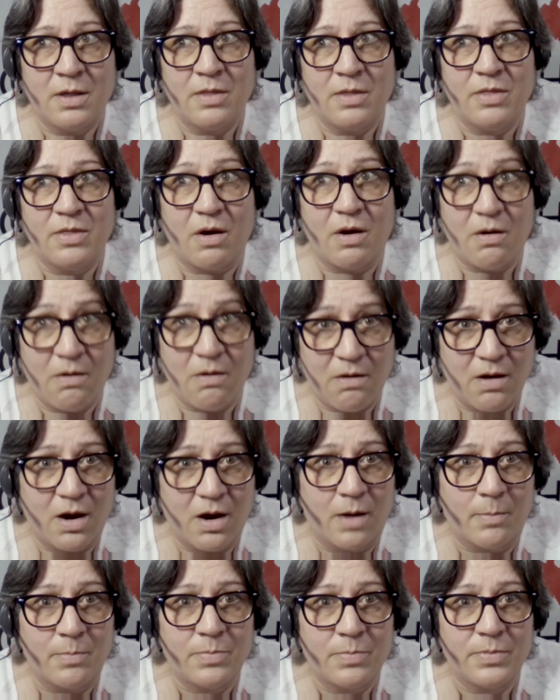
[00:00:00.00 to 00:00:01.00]
the
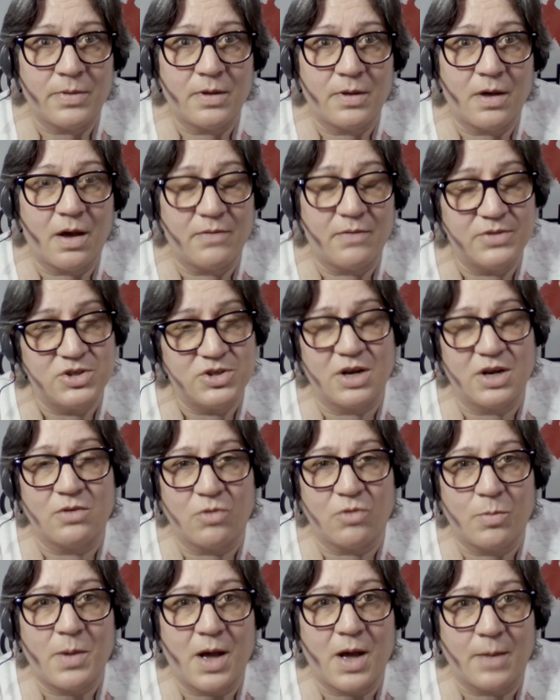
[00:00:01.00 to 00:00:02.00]
harm of the
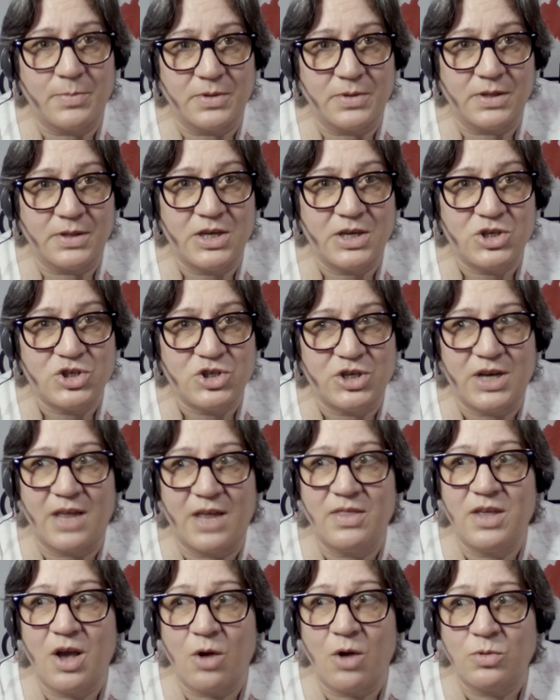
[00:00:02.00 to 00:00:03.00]
general population.
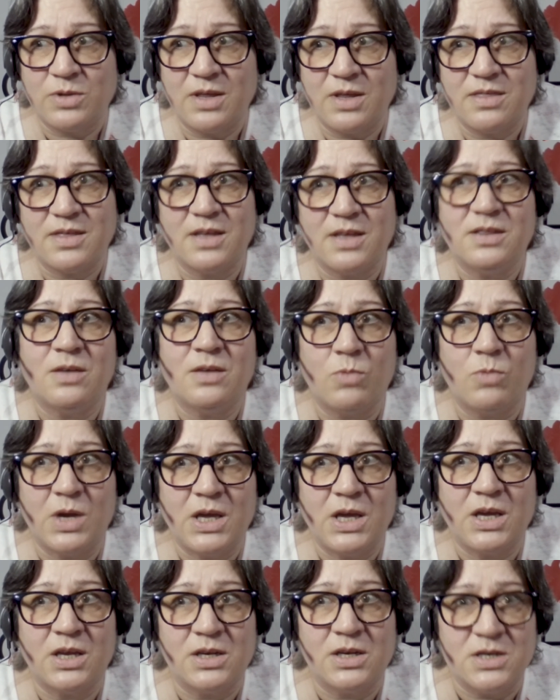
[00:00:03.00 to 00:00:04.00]
And the only thing that
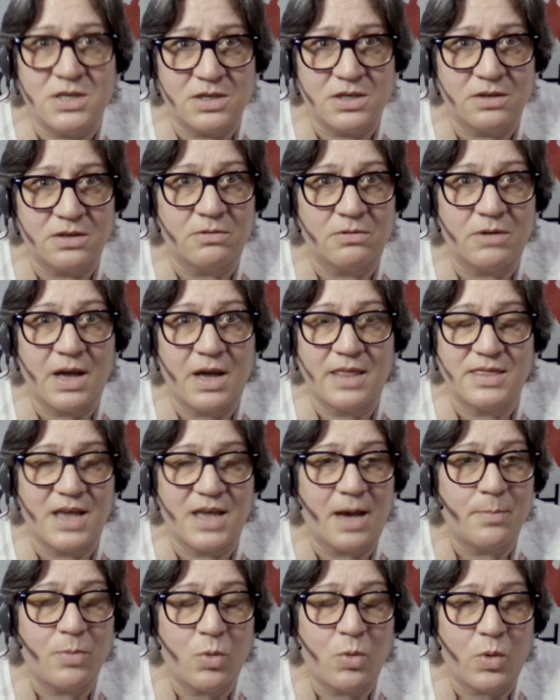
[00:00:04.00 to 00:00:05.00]
we can do at
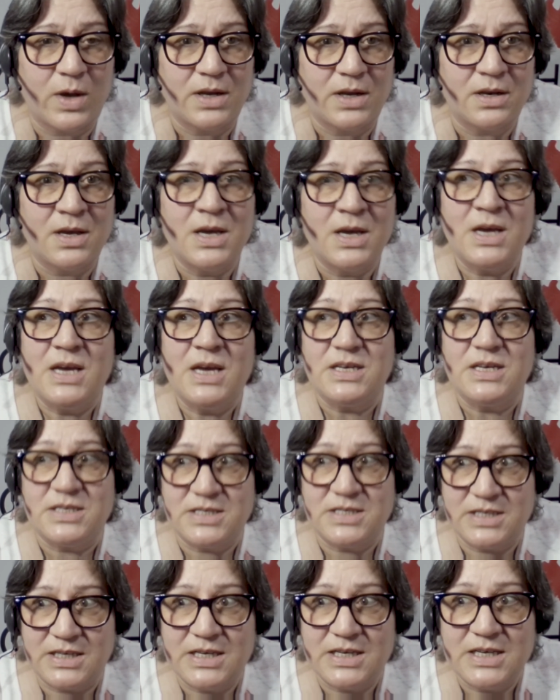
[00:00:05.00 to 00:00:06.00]
that point
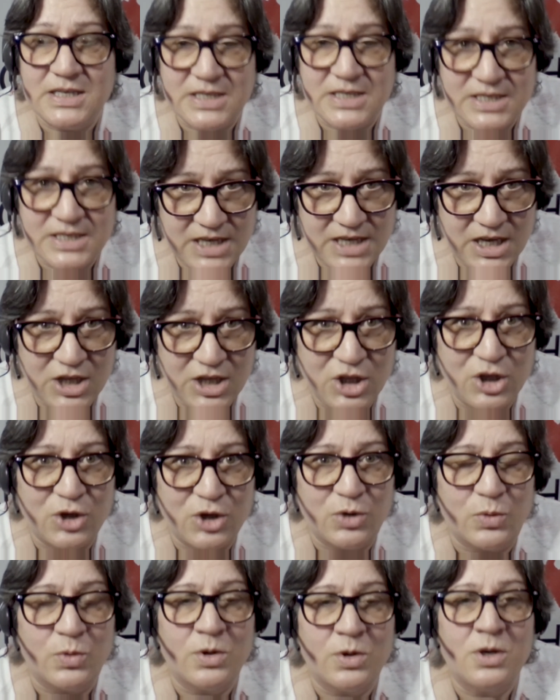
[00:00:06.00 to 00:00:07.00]
is to
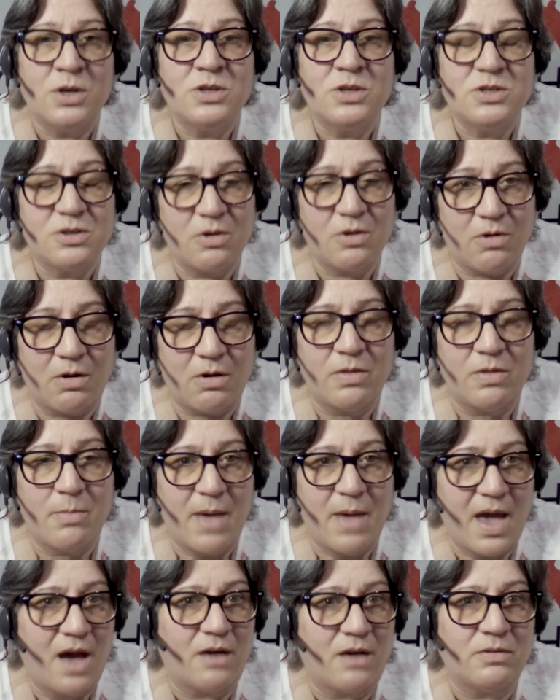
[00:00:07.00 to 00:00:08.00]
continue to call
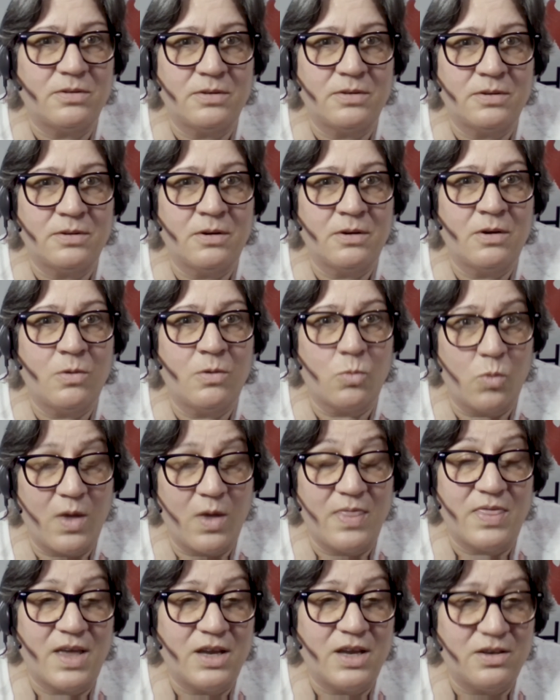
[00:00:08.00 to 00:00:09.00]
them out
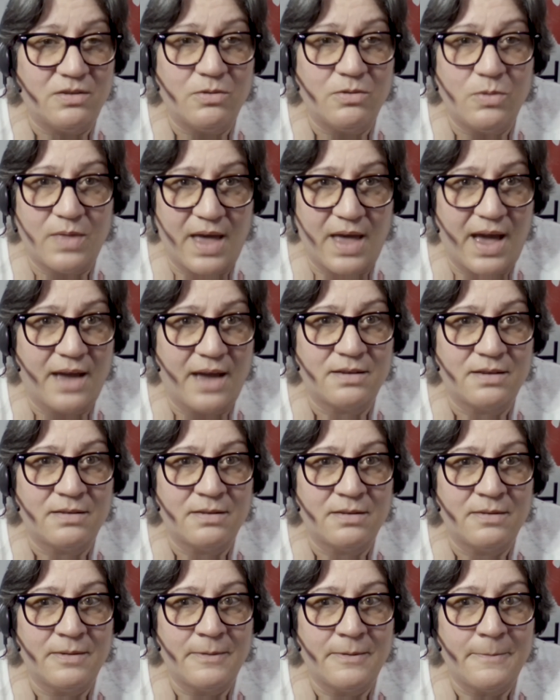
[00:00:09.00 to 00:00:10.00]
when they do that.
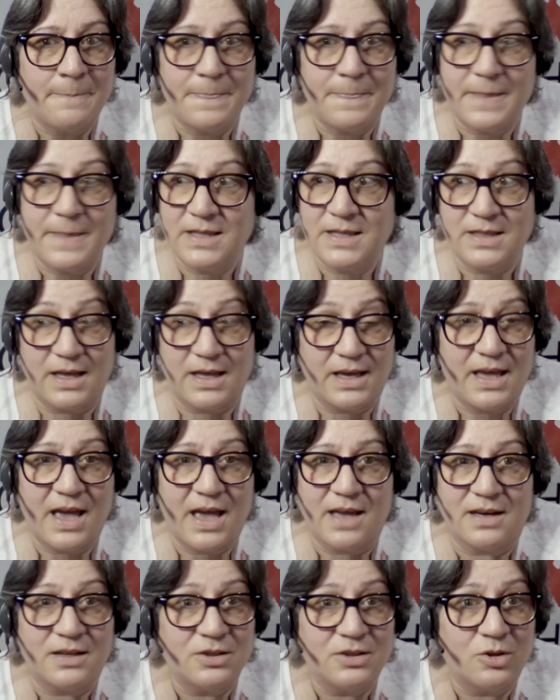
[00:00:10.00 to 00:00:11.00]

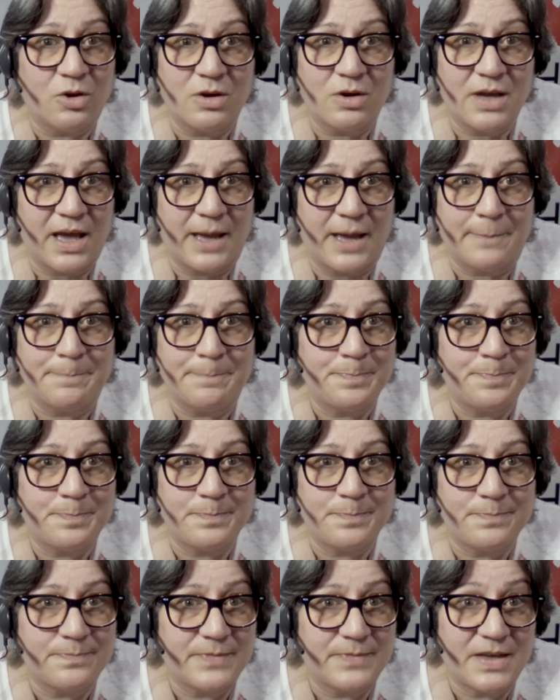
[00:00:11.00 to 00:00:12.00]
Again, long game.
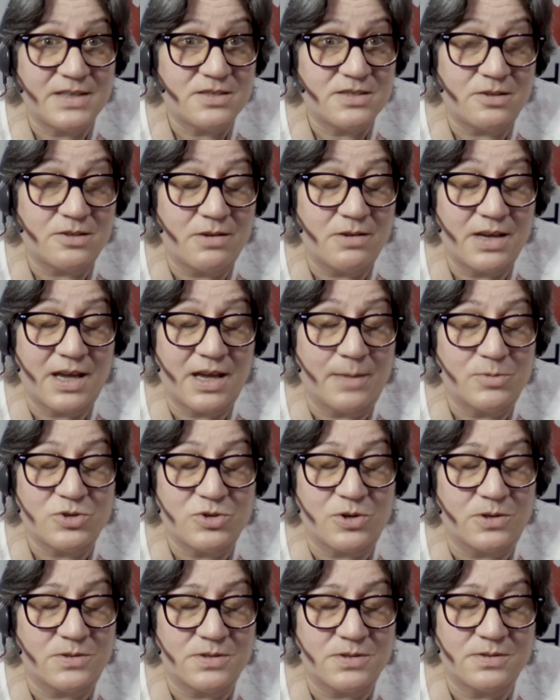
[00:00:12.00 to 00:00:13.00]
It's long game,
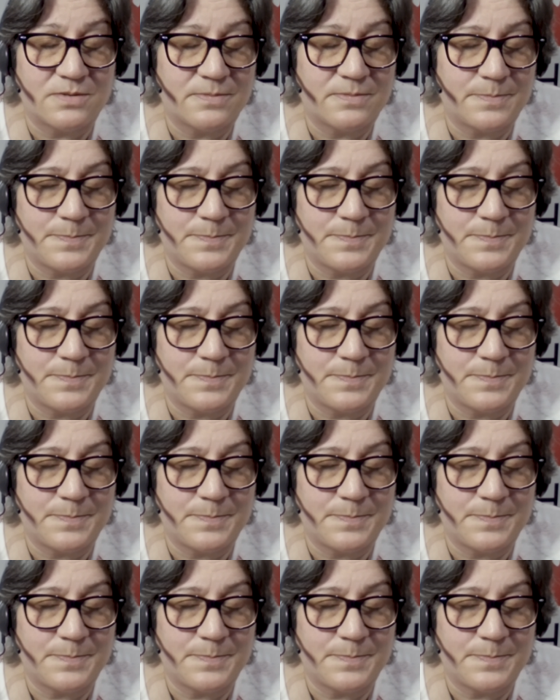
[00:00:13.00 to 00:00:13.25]
Charles.